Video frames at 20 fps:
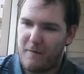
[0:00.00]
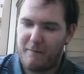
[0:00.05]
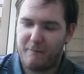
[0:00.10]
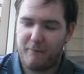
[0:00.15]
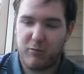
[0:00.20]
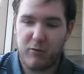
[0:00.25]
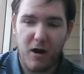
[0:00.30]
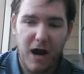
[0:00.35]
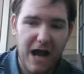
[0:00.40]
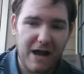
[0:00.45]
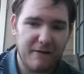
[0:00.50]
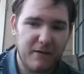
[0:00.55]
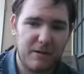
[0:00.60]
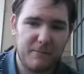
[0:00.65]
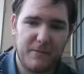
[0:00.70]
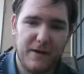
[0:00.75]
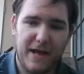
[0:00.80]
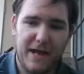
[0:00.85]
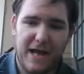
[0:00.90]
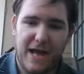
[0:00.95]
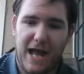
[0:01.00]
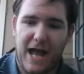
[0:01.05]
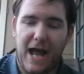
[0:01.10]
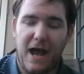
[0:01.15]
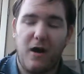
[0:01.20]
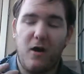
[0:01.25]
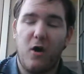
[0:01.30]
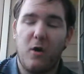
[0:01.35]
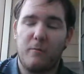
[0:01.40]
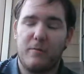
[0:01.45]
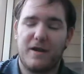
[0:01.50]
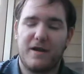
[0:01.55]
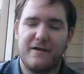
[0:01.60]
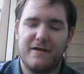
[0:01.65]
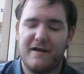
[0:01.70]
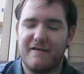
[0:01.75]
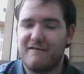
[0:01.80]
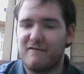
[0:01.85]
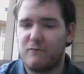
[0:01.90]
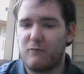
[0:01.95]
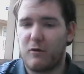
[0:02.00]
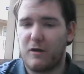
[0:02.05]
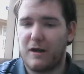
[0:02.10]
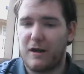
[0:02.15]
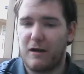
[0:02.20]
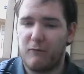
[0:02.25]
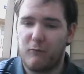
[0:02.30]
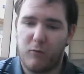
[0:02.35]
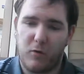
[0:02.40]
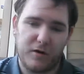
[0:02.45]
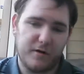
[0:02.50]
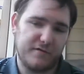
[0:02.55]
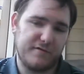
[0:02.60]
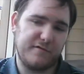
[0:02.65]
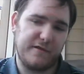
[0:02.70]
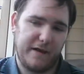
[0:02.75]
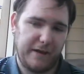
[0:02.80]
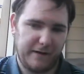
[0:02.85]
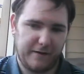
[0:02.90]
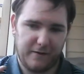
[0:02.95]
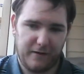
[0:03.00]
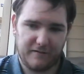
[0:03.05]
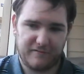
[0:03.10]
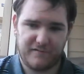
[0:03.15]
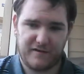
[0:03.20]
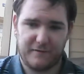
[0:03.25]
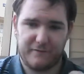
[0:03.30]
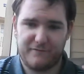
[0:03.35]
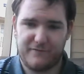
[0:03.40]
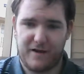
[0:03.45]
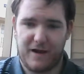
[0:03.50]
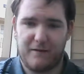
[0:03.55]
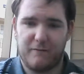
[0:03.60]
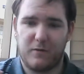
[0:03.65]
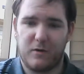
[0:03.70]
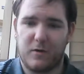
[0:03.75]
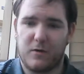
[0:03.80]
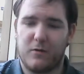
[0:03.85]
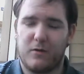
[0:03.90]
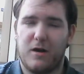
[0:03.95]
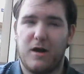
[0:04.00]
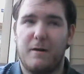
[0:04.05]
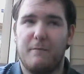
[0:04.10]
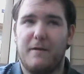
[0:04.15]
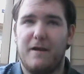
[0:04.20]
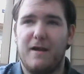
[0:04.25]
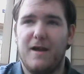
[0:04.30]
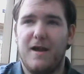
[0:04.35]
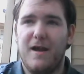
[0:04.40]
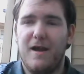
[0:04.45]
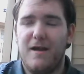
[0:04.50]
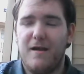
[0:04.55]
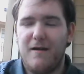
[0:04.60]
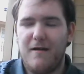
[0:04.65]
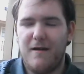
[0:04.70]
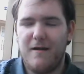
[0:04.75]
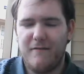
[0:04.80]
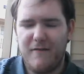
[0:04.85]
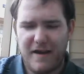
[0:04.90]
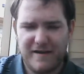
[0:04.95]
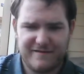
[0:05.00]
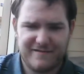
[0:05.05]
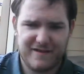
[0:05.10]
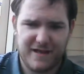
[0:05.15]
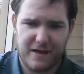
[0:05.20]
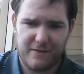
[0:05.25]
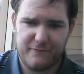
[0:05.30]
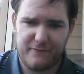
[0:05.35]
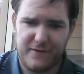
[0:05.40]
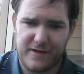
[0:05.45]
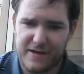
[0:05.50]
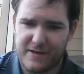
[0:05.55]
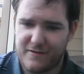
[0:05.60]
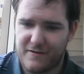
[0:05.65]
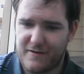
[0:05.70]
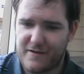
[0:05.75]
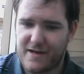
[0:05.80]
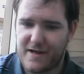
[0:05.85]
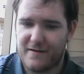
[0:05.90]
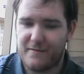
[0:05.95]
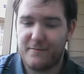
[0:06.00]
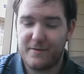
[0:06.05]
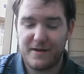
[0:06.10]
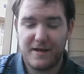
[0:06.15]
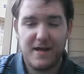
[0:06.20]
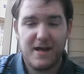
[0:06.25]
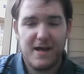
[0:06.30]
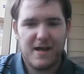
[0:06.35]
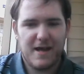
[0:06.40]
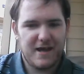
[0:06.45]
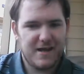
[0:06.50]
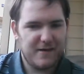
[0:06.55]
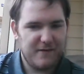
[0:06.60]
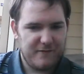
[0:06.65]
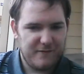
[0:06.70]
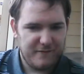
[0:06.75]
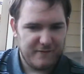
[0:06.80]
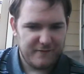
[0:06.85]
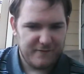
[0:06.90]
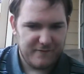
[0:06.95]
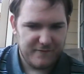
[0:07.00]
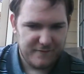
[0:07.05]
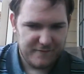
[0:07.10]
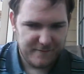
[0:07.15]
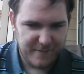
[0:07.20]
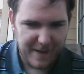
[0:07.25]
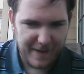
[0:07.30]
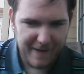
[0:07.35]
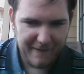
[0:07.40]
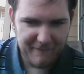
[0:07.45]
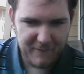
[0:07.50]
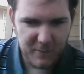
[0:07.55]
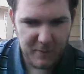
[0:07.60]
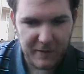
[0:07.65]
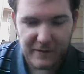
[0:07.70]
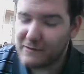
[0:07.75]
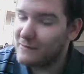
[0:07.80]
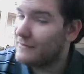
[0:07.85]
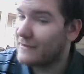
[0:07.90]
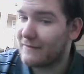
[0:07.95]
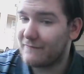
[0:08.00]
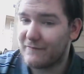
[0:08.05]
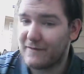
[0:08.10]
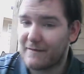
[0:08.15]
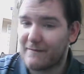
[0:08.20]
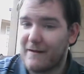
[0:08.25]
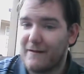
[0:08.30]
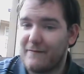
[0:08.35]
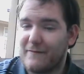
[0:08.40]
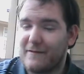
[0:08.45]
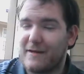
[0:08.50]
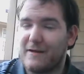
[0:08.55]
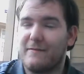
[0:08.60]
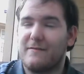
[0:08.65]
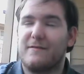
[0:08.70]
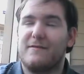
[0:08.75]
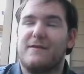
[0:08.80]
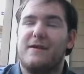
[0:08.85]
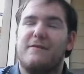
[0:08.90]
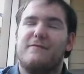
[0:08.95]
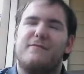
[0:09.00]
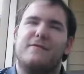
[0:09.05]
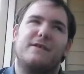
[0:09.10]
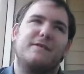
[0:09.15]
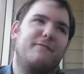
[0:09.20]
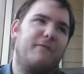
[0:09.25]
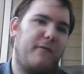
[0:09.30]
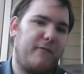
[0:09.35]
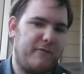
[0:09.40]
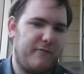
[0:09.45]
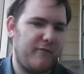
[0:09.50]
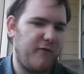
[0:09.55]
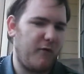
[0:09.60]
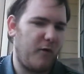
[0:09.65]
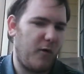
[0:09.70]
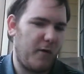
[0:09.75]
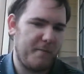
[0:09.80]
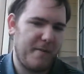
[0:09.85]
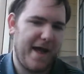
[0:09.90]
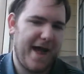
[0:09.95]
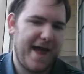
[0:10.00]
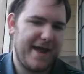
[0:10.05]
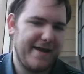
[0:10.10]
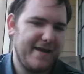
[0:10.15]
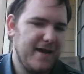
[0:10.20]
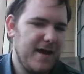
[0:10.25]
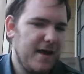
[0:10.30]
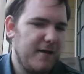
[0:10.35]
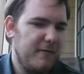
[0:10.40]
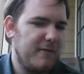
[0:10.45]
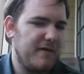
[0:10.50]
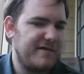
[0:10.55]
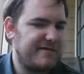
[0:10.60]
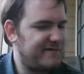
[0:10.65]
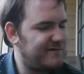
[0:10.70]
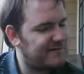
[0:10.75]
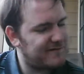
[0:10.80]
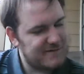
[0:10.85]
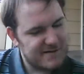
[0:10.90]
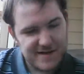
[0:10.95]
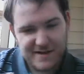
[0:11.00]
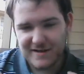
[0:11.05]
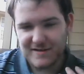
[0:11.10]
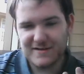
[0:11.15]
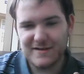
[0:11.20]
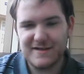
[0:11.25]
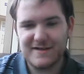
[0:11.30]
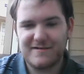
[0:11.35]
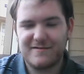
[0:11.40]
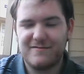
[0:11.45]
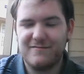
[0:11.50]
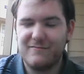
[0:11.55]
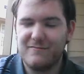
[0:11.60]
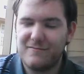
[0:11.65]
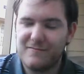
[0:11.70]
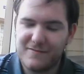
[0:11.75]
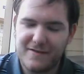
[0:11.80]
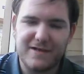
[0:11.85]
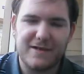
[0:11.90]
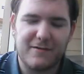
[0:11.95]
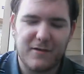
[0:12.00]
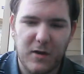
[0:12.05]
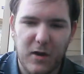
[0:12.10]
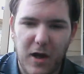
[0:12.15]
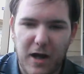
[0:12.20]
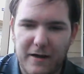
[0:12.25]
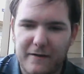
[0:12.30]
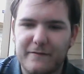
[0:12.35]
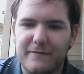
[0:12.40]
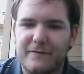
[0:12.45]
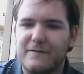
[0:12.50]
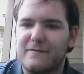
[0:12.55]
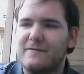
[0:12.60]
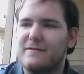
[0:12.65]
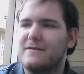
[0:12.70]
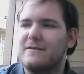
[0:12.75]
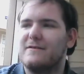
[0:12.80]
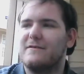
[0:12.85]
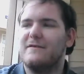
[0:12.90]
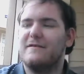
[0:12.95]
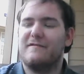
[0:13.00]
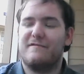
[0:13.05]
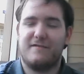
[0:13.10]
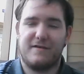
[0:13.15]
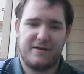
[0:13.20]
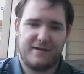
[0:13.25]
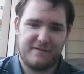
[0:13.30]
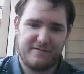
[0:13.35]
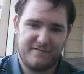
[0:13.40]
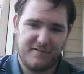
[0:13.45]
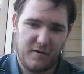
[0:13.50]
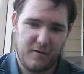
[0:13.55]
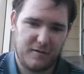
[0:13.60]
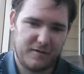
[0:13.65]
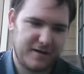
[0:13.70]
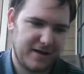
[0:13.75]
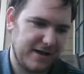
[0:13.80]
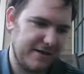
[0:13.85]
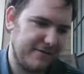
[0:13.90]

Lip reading: probably was paying 100% attention to bring up one or two things, because I'm trying to figure out what's going on, but eventually I figured it out. But it could, that's the most unique thing about the game, definitely the format, which does lead to, you know, a lot of interesting jokes,